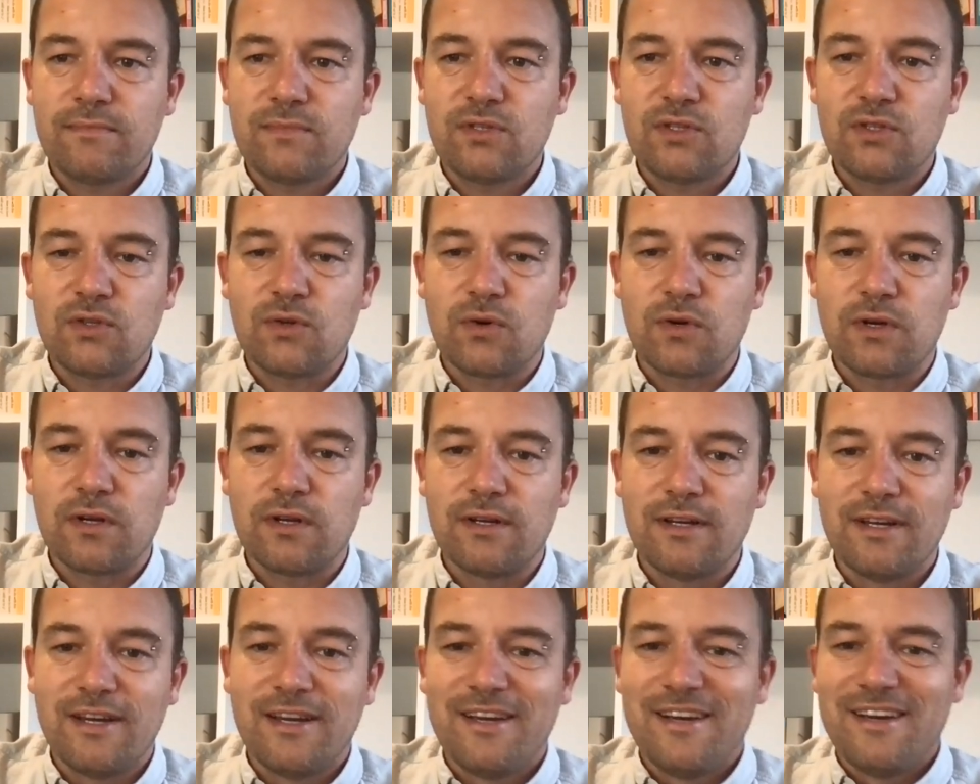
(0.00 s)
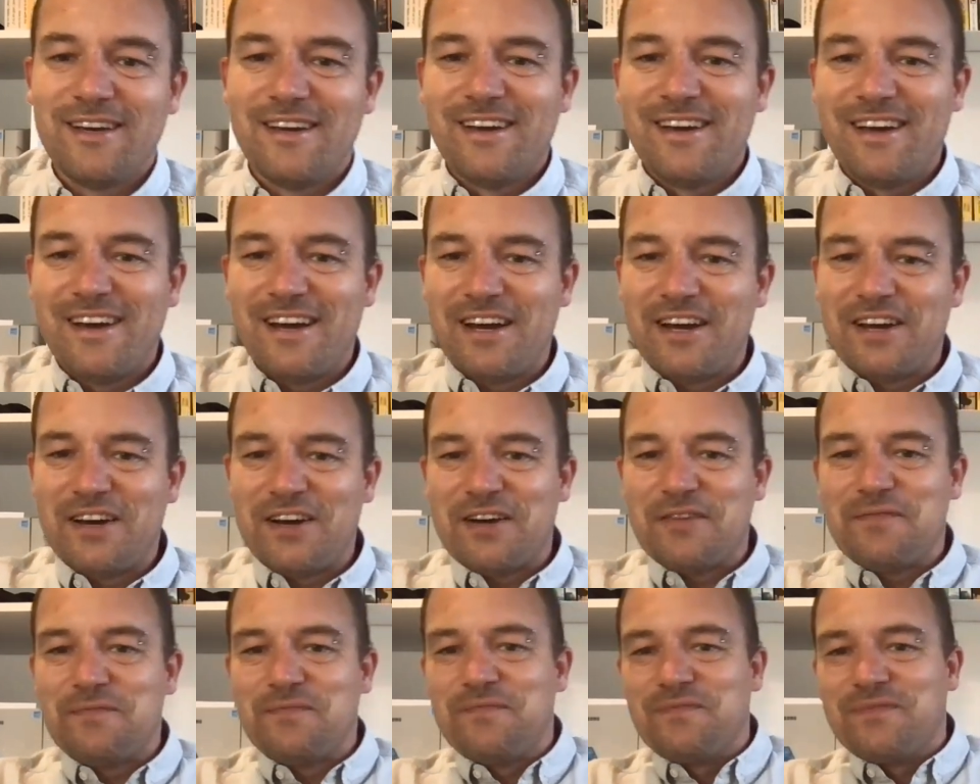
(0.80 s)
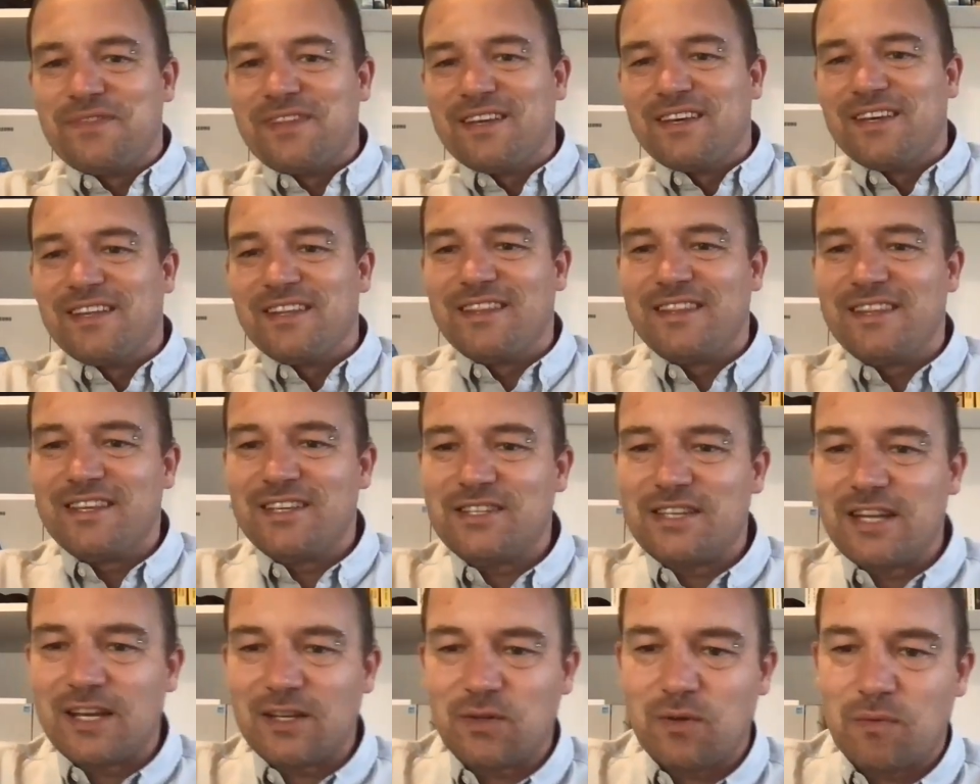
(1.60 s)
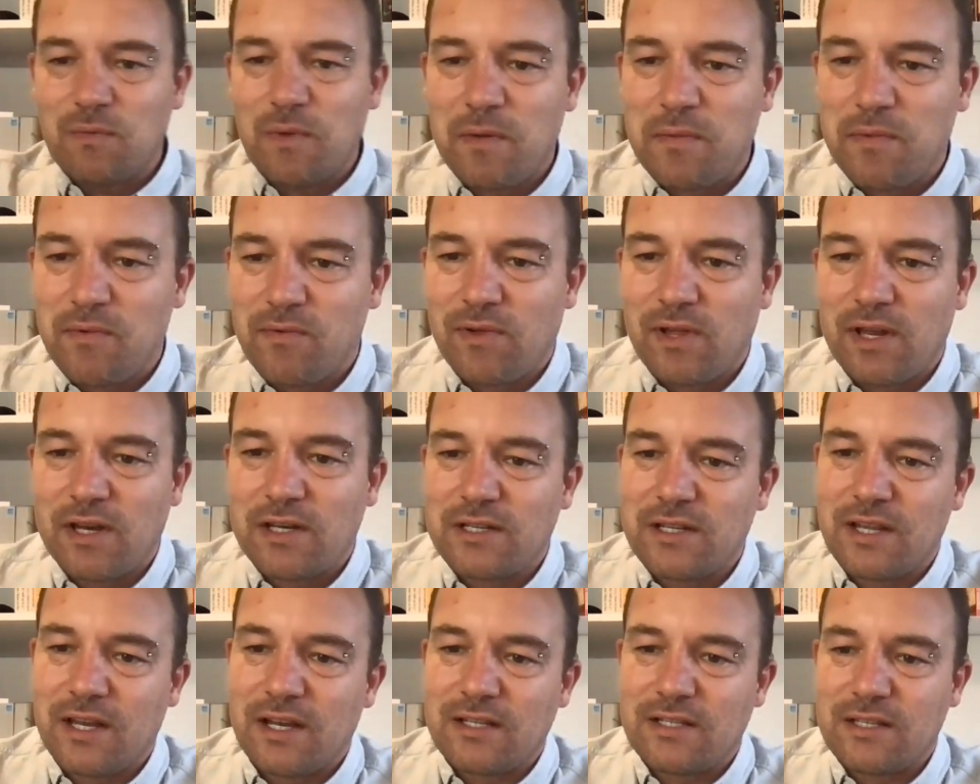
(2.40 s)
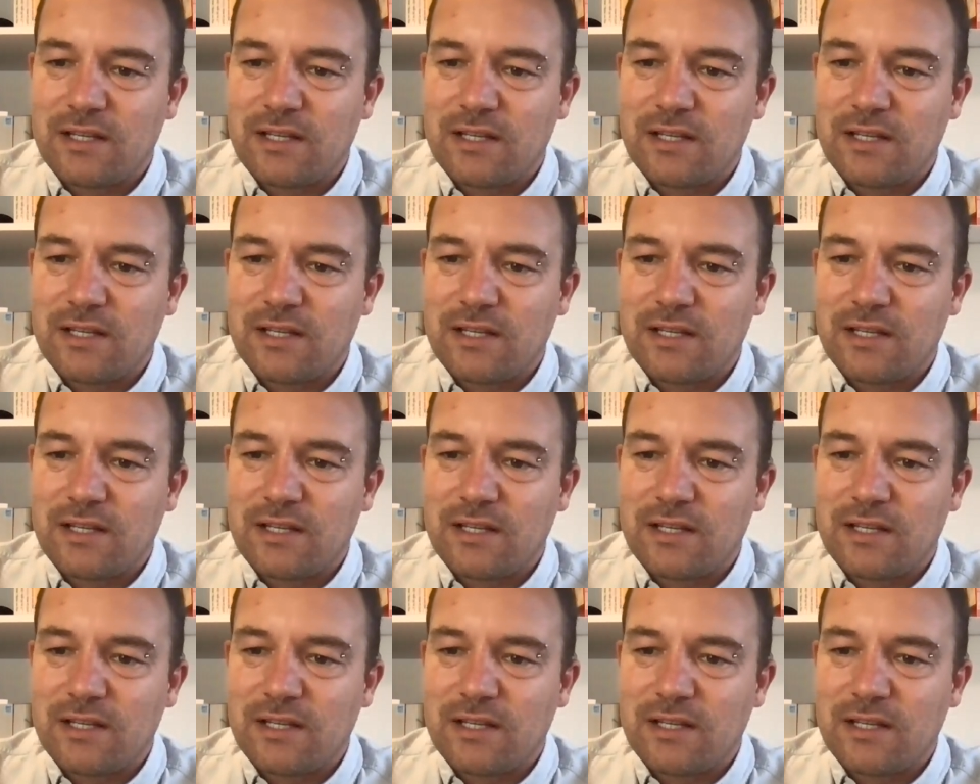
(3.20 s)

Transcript: Sorry. This next one might be related to that.